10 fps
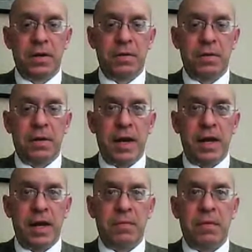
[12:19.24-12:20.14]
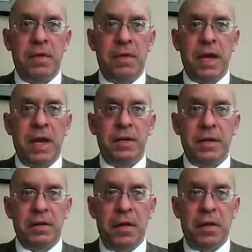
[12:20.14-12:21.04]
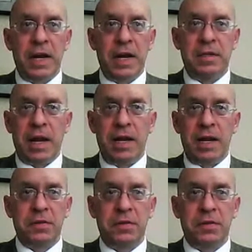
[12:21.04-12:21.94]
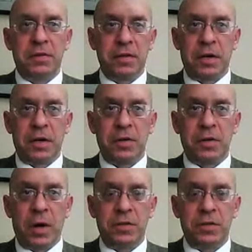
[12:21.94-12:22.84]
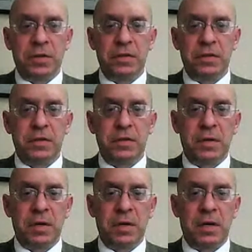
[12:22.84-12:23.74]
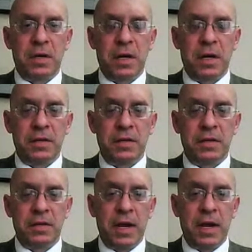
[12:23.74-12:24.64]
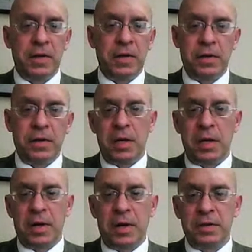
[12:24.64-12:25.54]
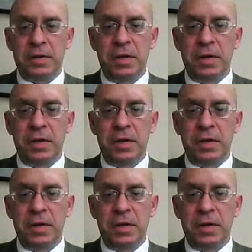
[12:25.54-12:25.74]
that they decline to answer any such questions until they have an attorney present.